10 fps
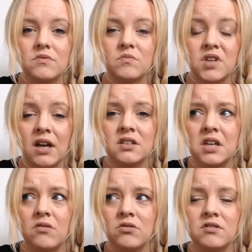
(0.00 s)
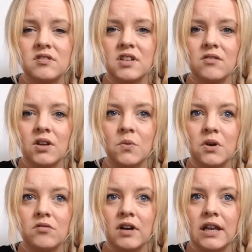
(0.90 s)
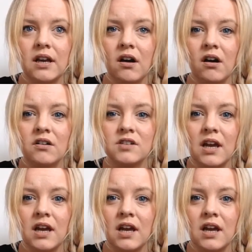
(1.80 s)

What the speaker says: yanked down on the steering wheel really hard